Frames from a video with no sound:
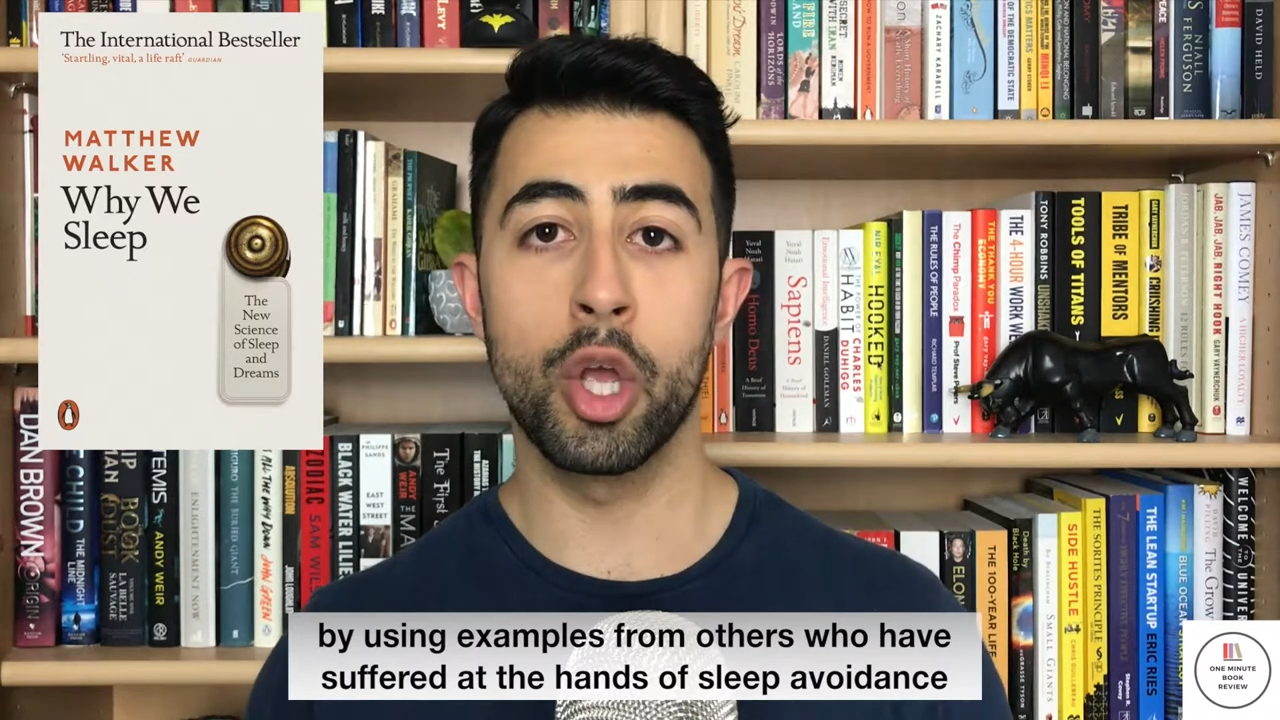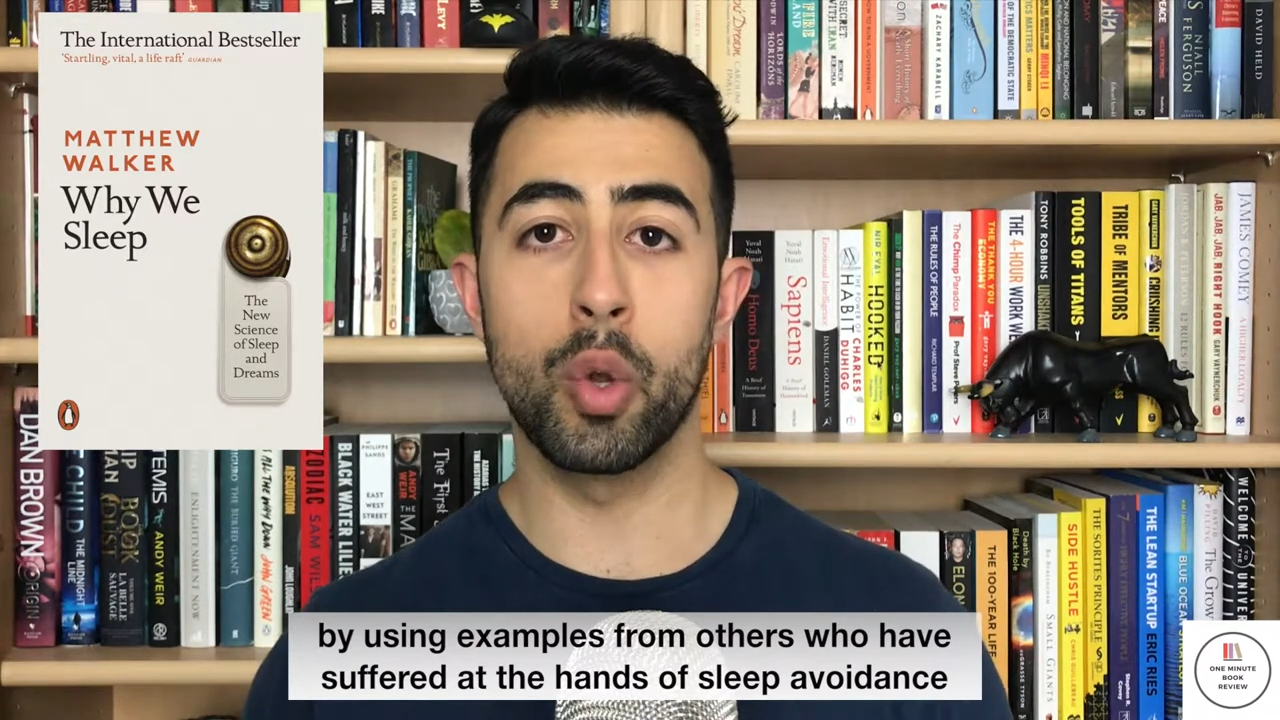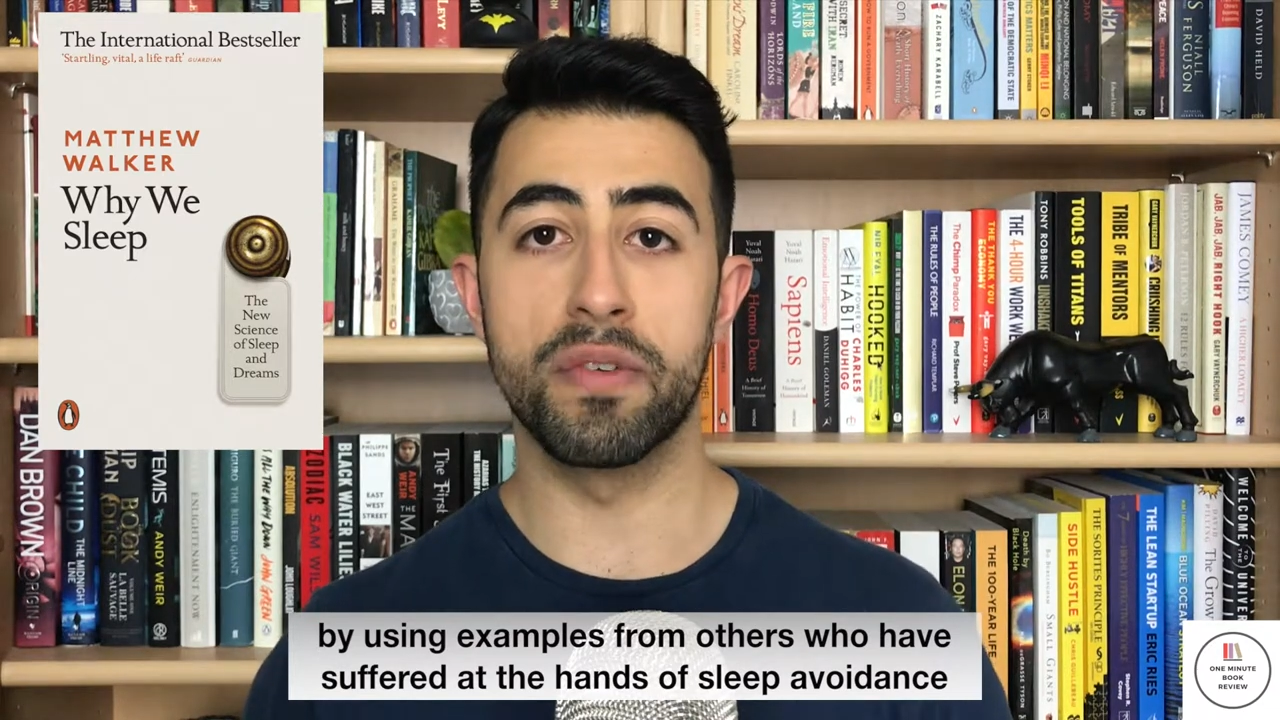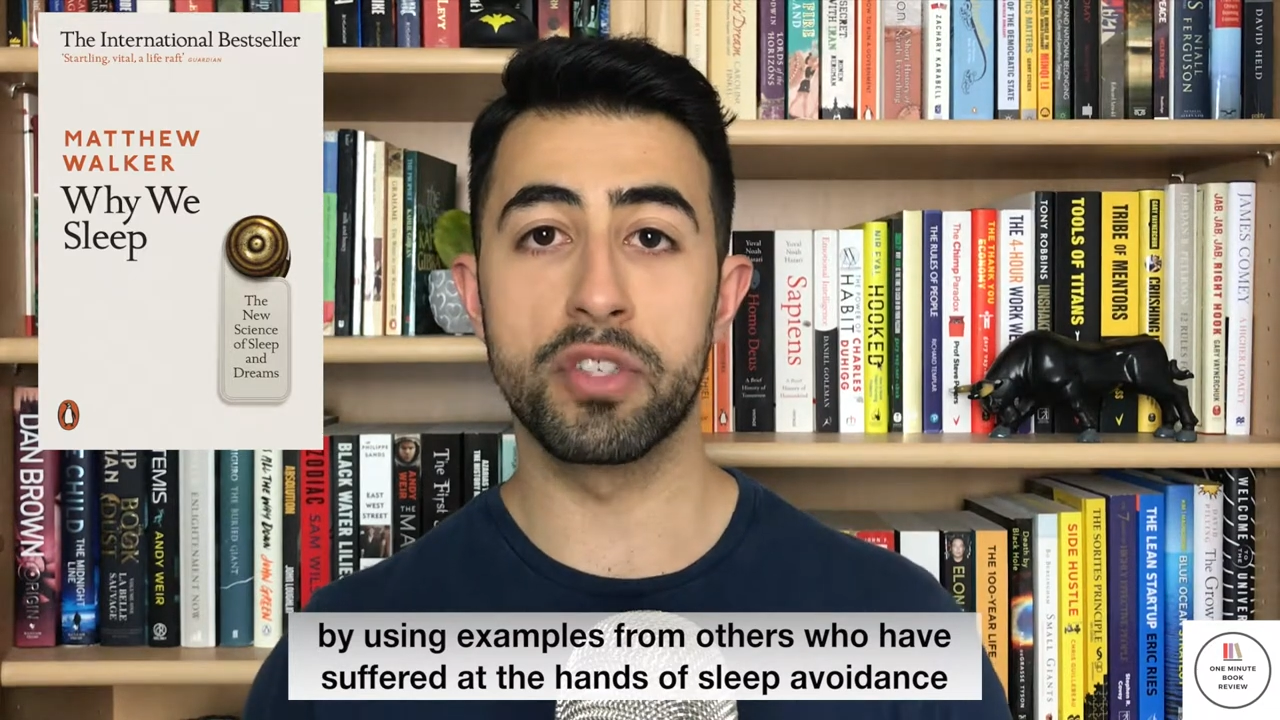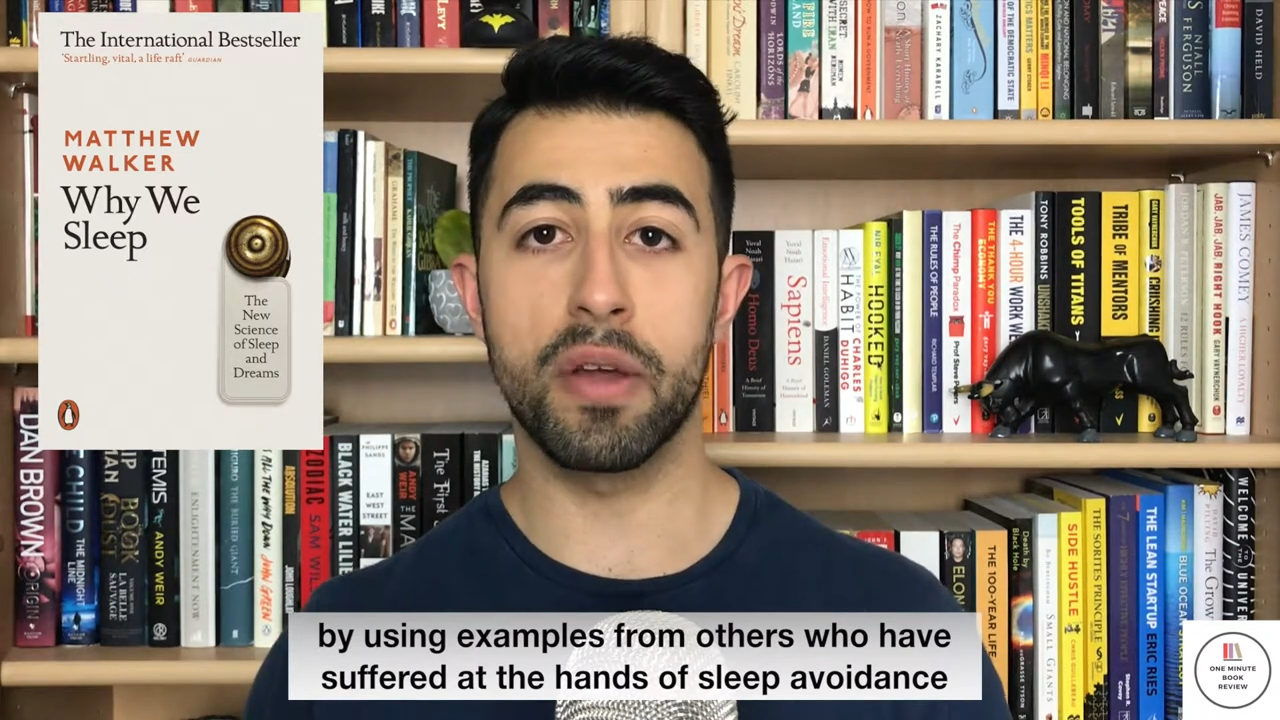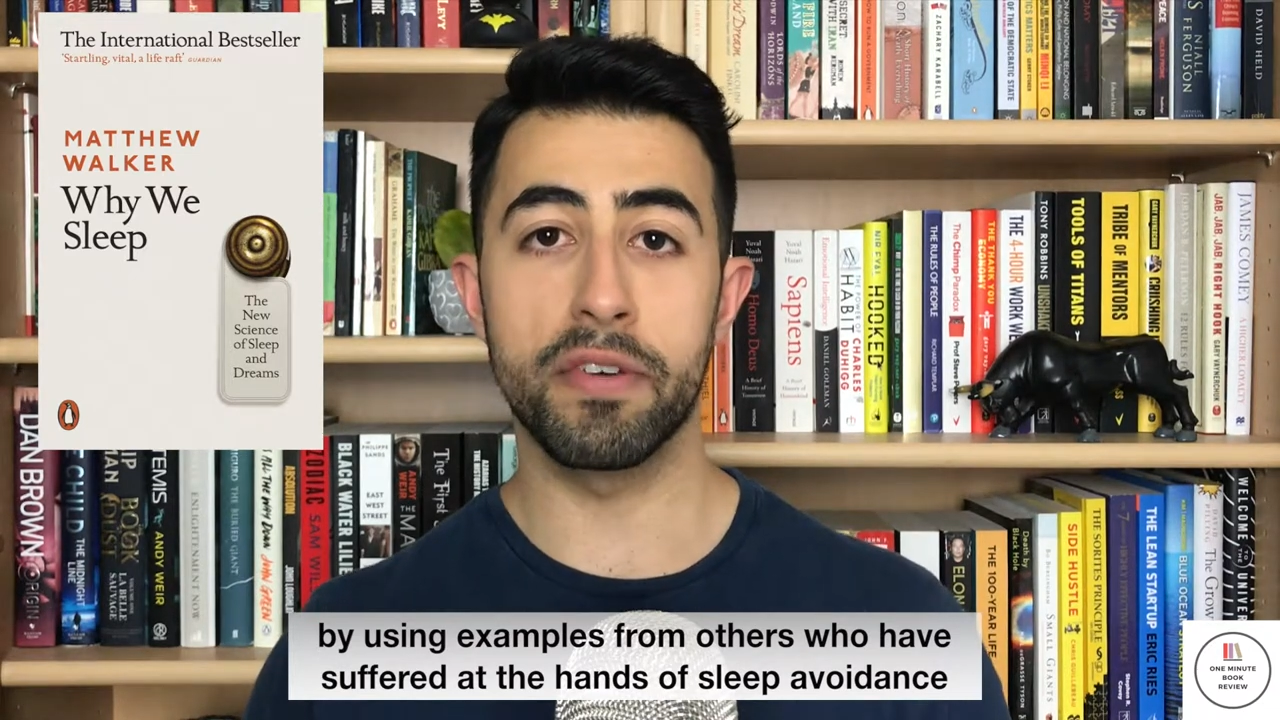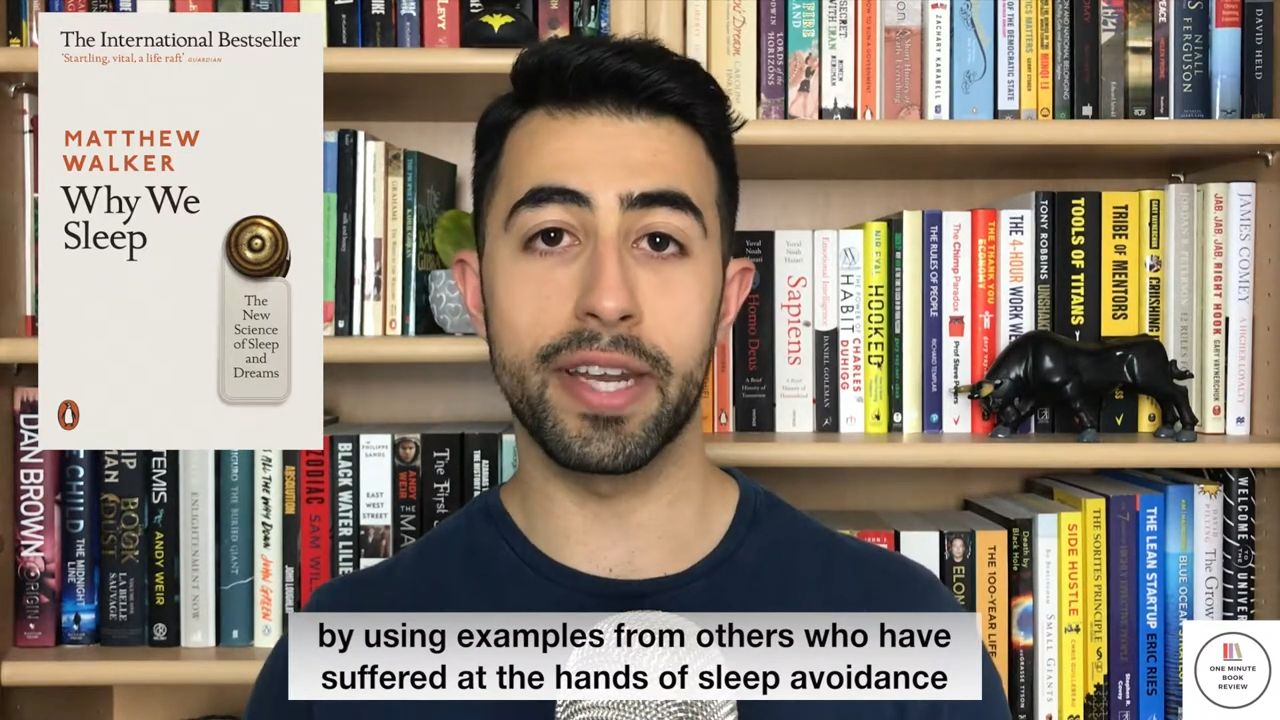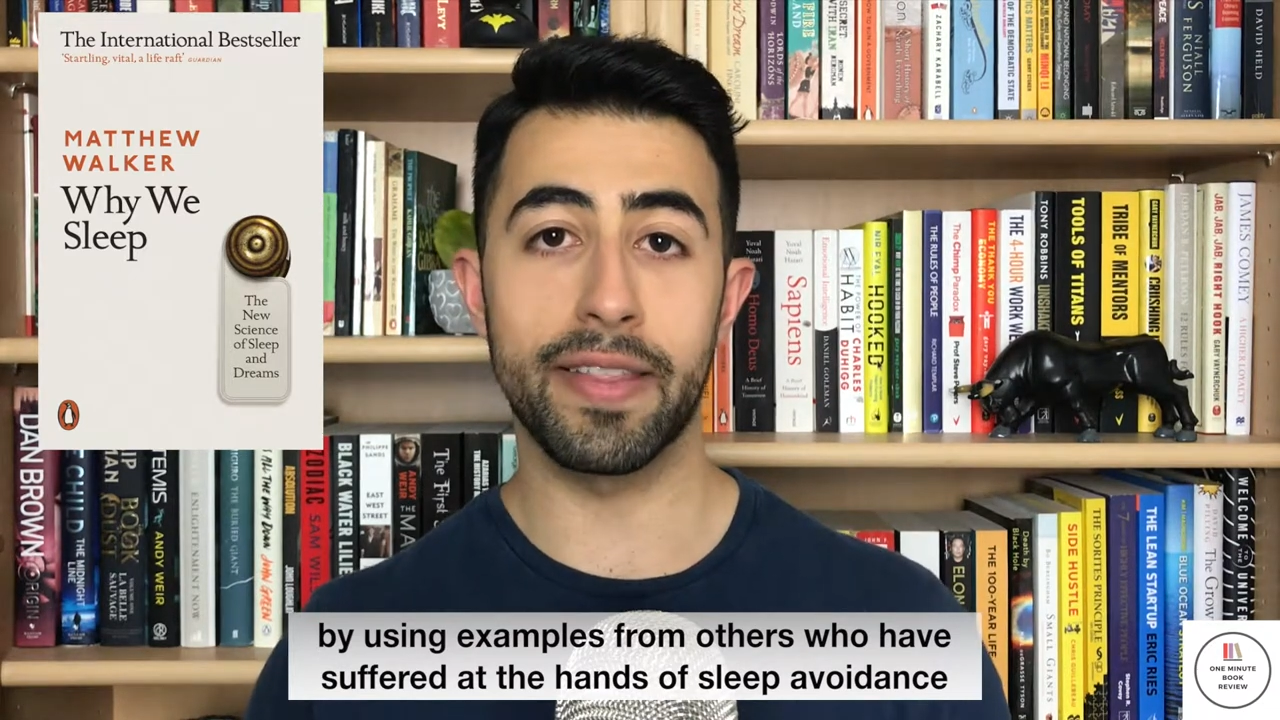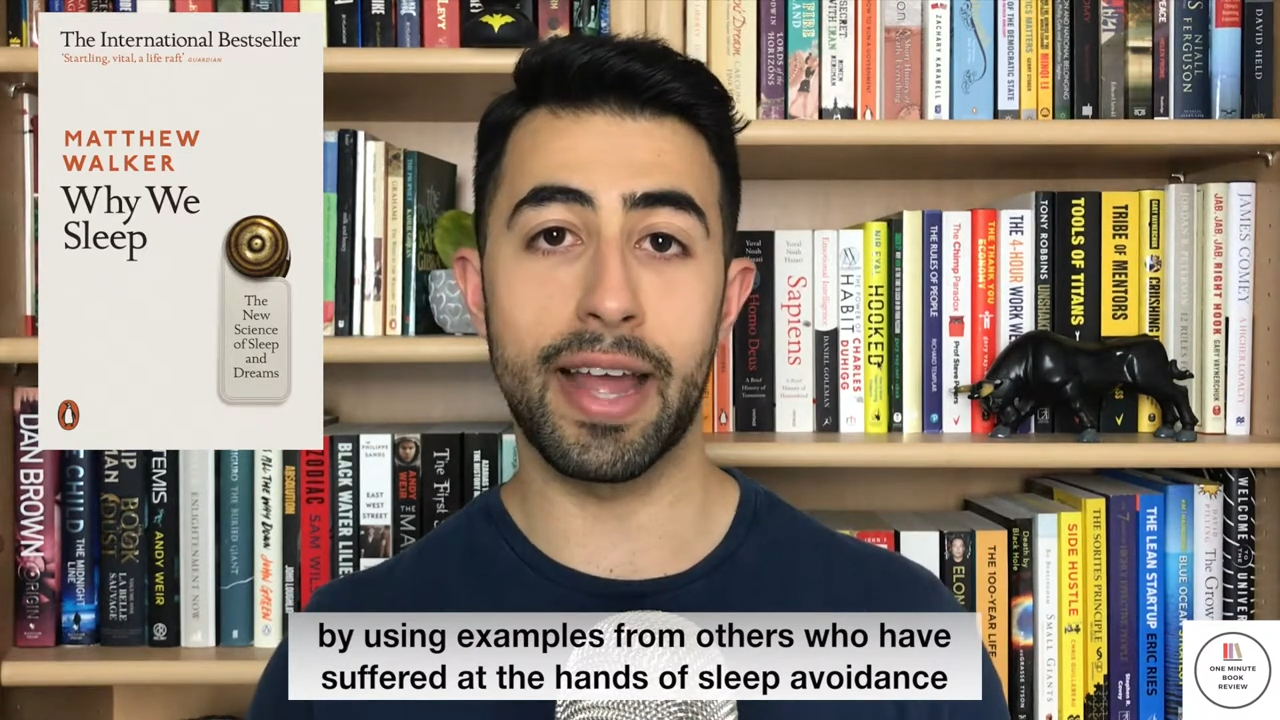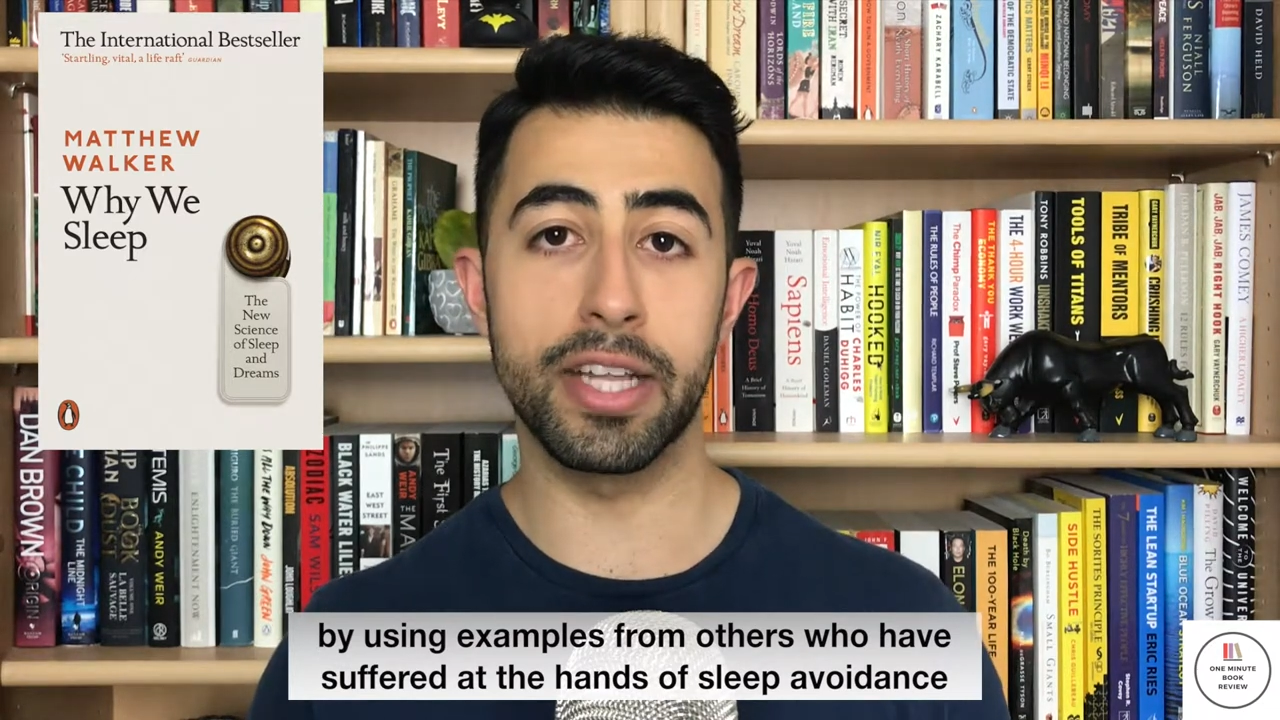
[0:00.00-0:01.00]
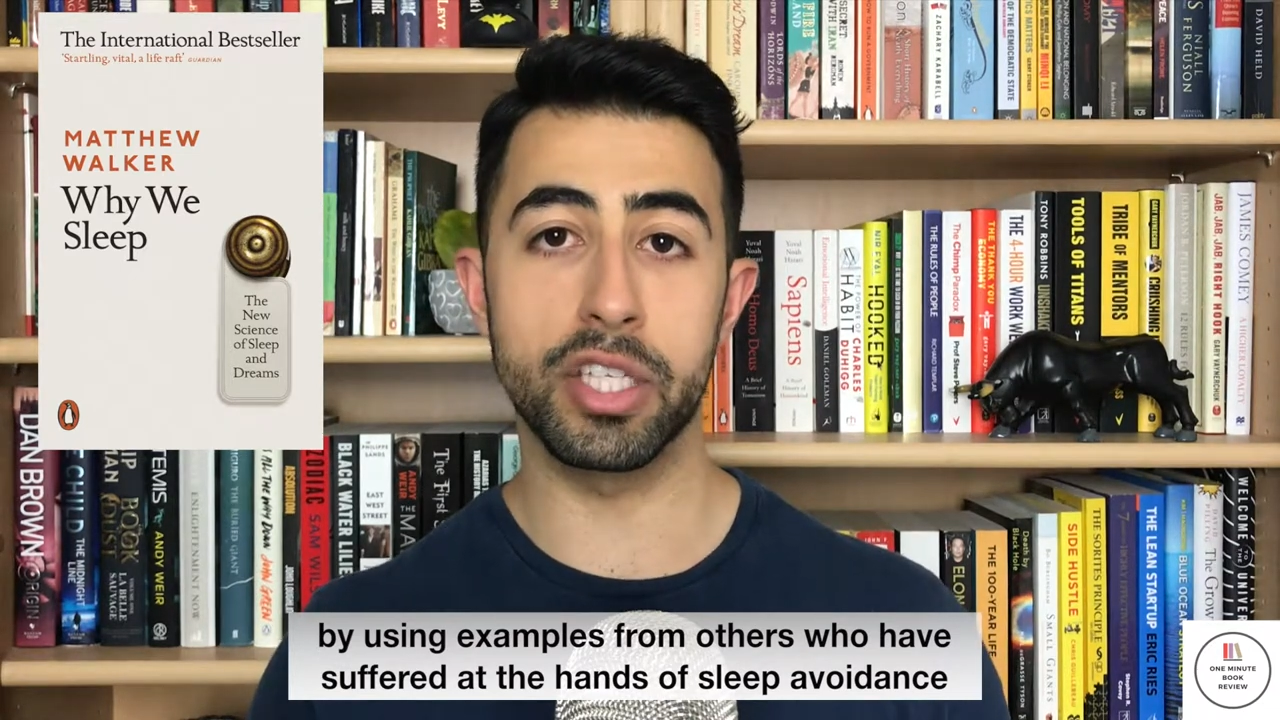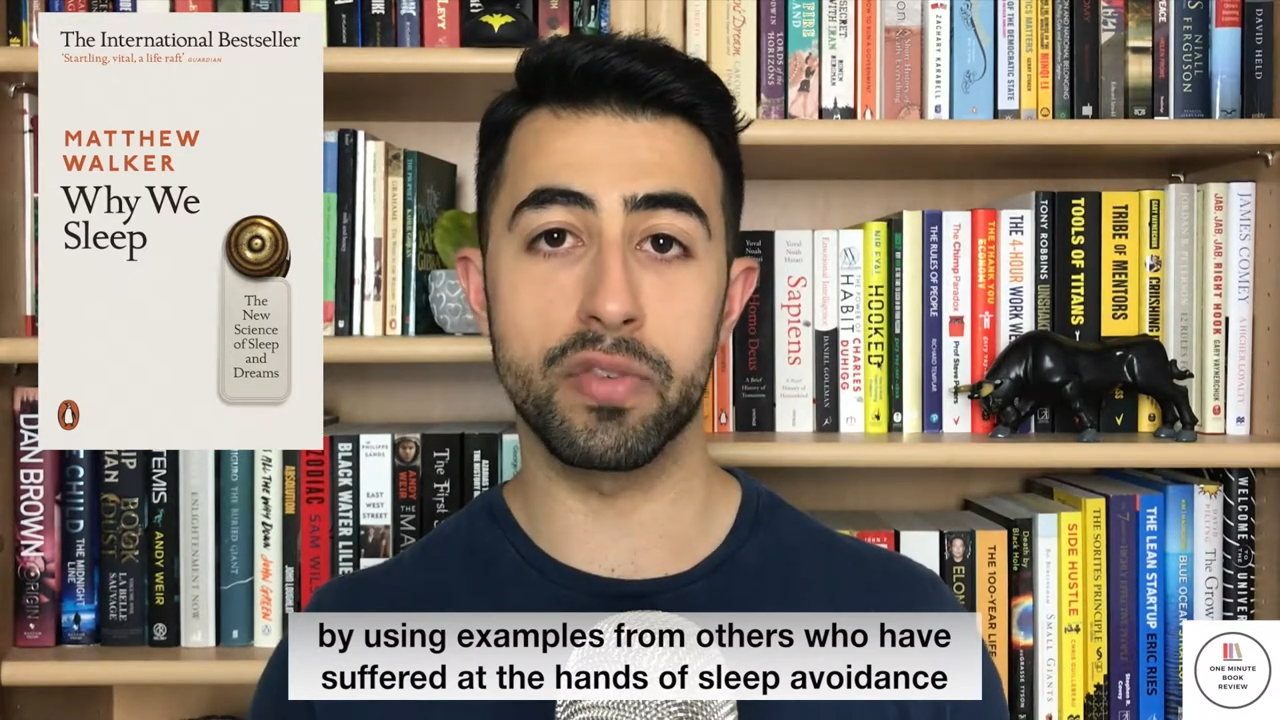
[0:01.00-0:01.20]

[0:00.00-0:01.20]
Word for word: who have suffered at the hands